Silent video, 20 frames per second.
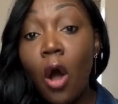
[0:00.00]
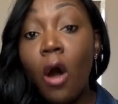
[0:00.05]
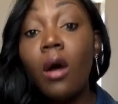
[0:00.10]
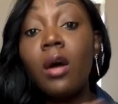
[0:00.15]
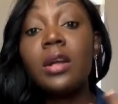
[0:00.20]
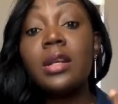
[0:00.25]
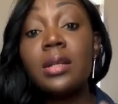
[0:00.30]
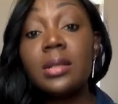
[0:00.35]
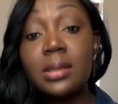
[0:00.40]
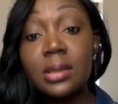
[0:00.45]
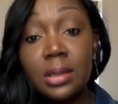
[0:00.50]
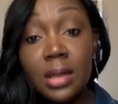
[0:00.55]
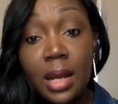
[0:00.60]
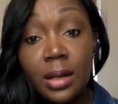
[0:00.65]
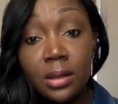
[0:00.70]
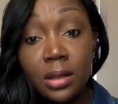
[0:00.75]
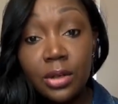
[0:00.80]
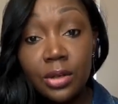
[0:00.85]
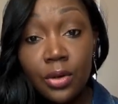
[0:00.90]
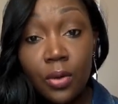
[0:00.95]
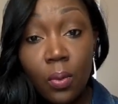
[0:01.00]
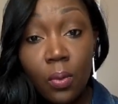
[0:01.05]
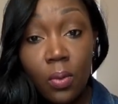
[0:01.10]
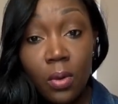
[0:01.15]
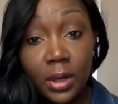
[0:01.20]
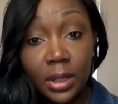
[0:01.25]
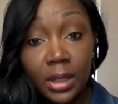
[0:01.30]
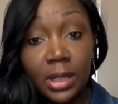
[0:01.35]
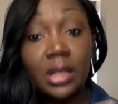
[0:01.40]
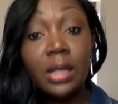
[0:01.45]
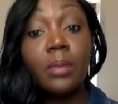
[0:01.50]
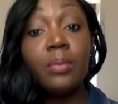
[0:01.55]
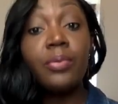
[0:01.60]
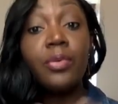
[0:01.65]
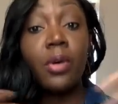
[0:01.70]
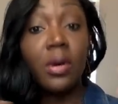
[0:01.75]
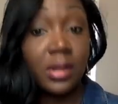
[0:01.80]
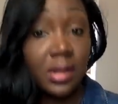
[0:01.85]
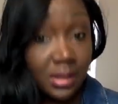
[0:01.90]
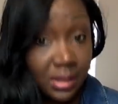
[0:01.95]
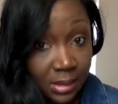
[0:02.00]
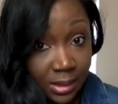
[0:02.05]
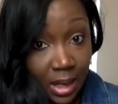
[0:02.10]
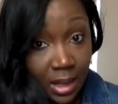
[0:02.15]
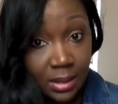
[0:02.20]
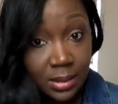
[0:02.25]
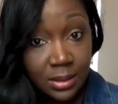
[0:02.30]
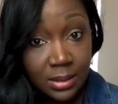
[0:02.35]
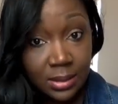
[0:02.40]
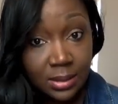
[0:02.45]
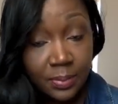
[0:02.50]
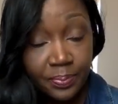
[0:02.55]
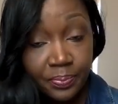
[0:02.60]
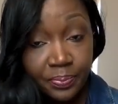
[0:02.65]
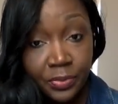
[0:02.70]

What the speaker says: understanding your work in a broader sense